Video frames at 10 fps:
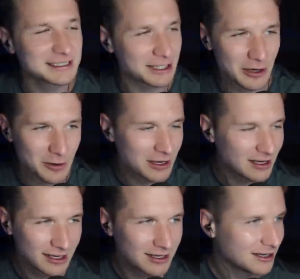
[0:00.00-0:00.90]
So
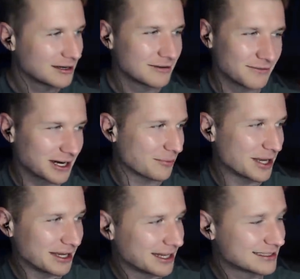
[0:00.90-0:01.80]
fuck
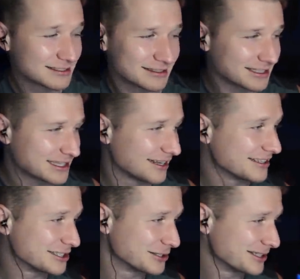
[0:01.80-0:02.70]
me. Let's get
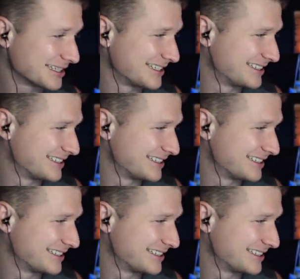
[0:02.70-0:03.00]
into it.